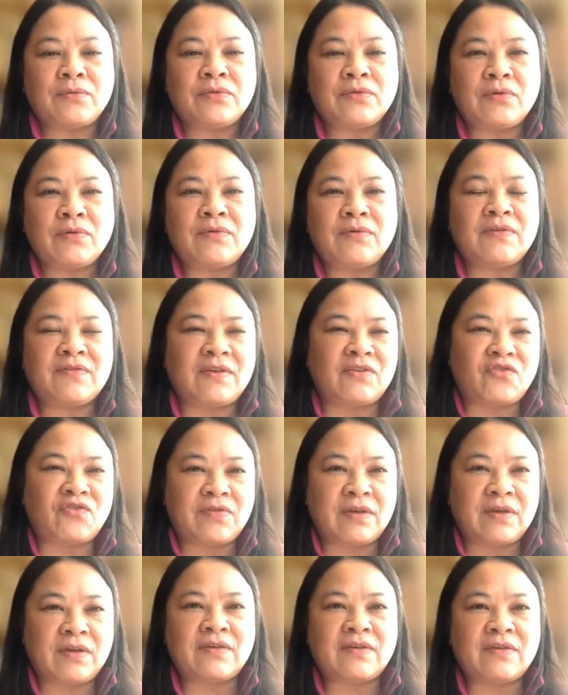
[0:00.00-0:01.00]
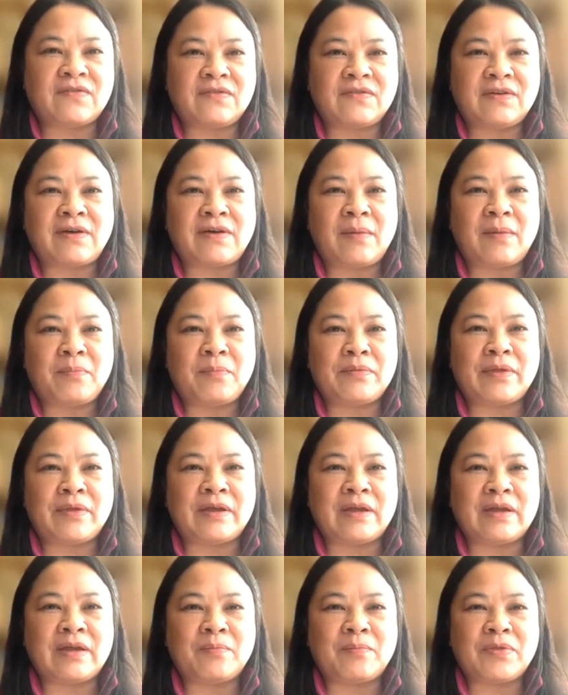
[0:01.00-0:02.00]
there isn't such a thing as
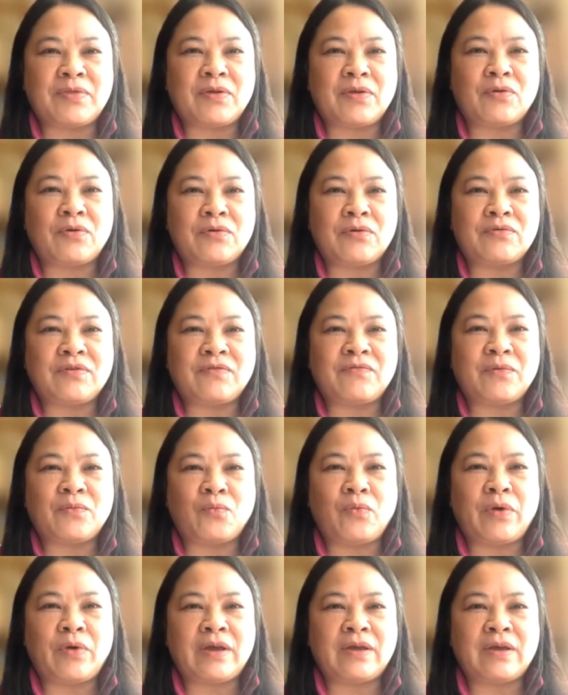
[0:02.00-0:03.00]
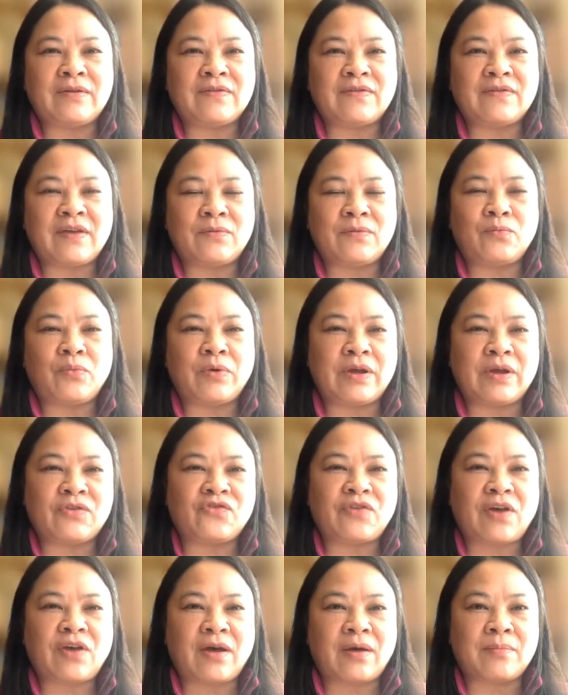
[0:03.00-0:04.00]
decoupling, but there are different ways in
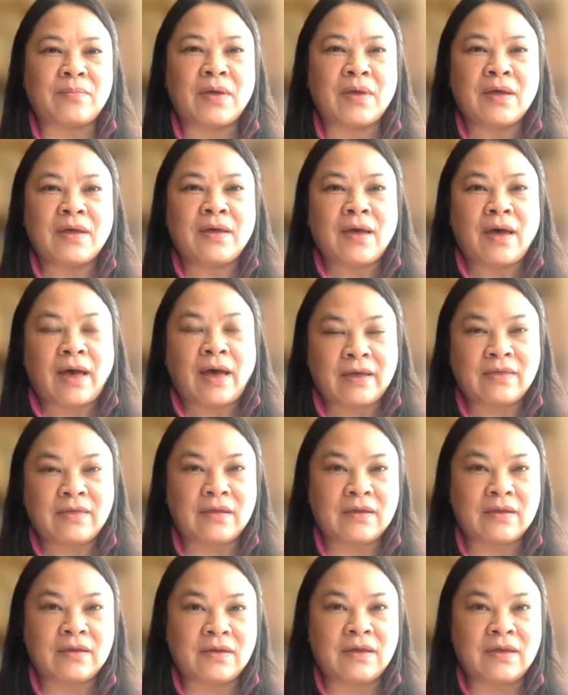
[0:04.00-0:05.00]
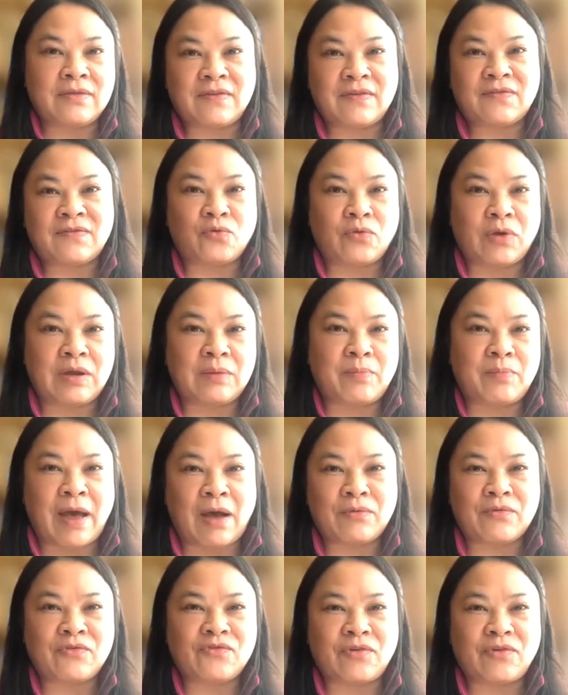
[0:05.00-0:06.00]
which I think in this great
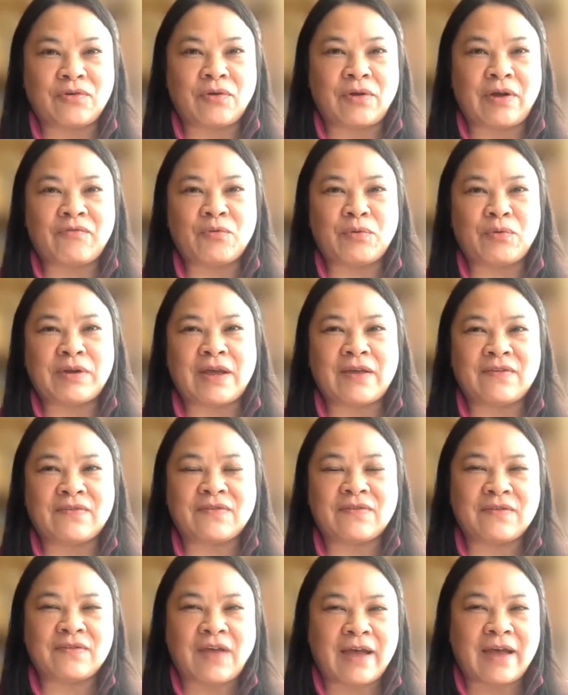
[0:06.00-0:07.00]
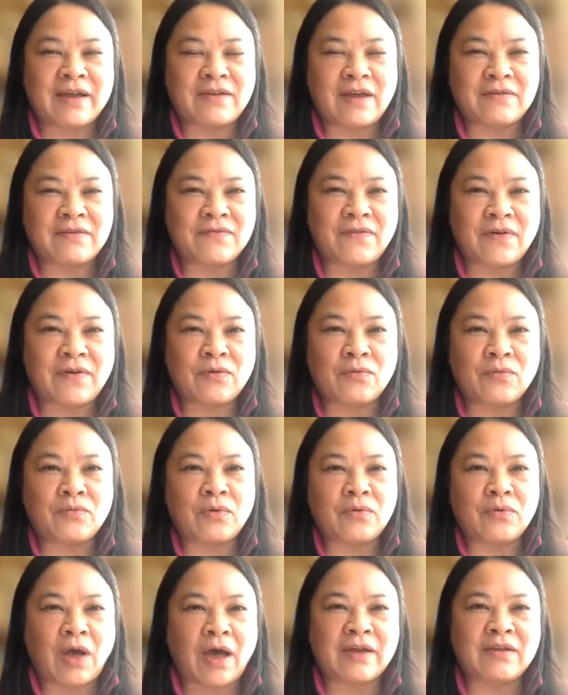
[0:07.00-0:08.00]
power struggle, everyone has
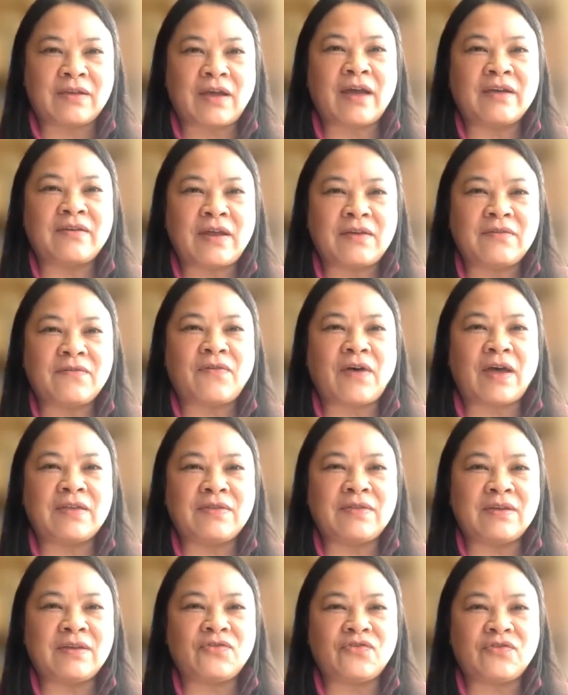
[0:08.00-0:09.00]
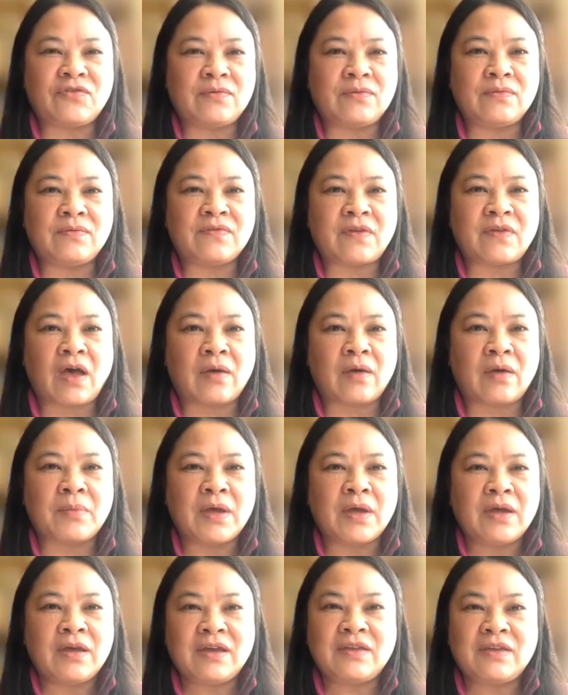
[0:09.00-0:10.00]
identified the issues
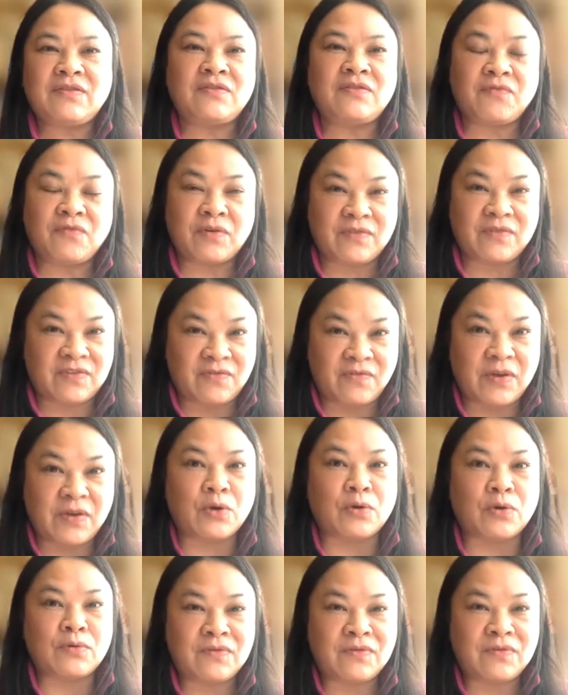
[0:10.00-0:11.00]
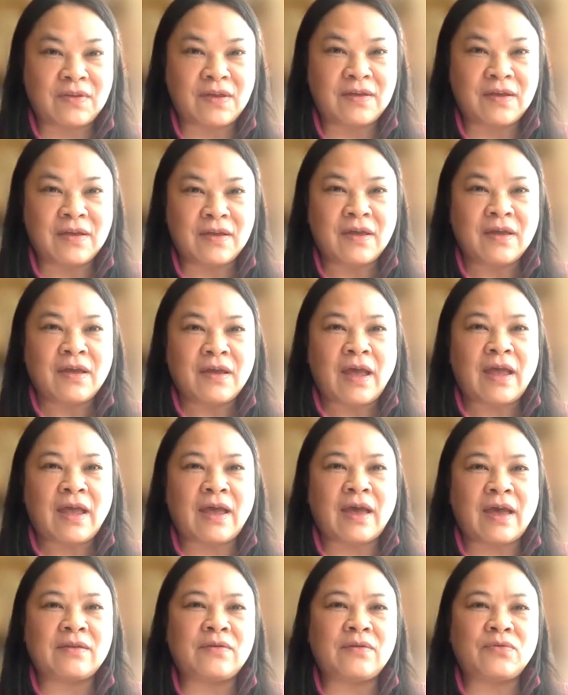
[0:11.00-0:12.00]
into different spheres,
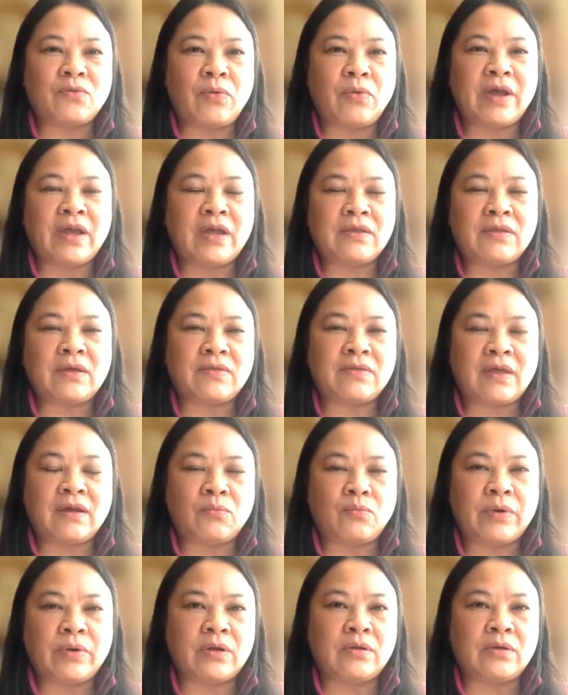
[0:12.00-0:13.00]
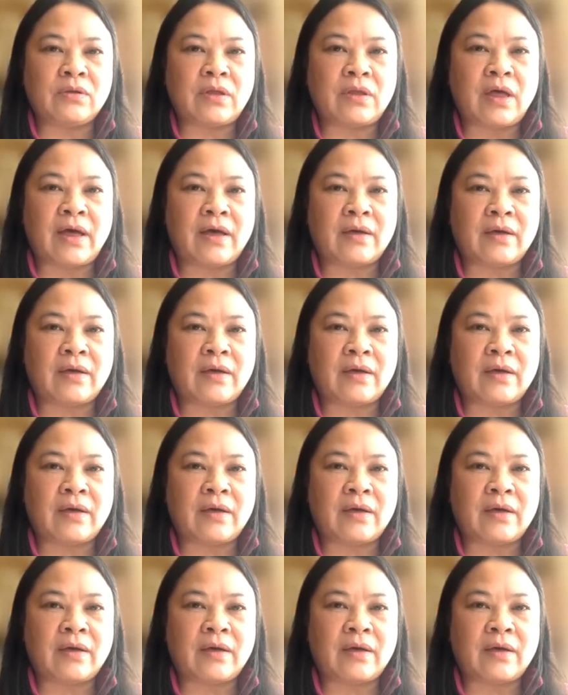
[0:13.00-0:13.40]
and the way that they will,